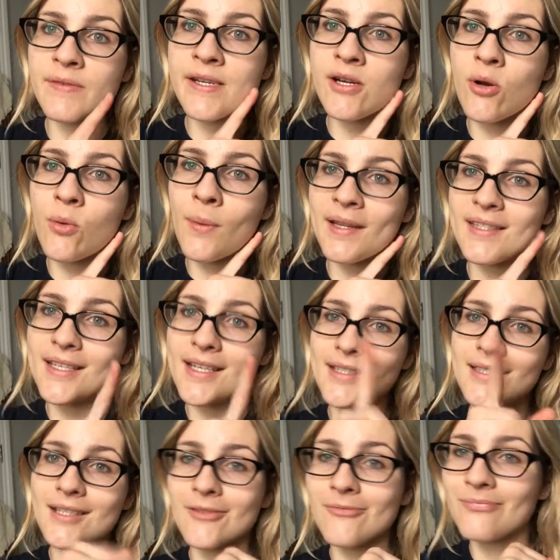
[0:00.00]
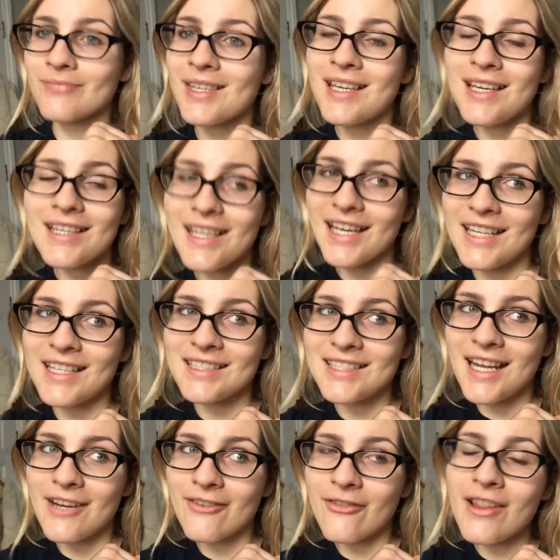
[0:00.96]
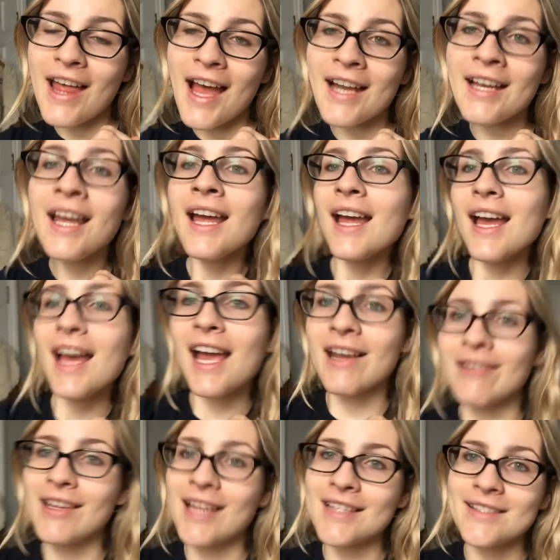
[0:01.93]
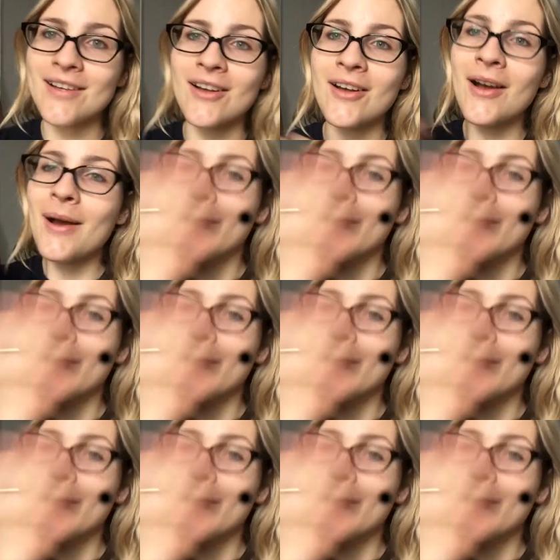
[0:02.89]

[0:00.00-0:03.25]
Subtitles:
video on Wednesday, so get excited for that. Anyway, that's all.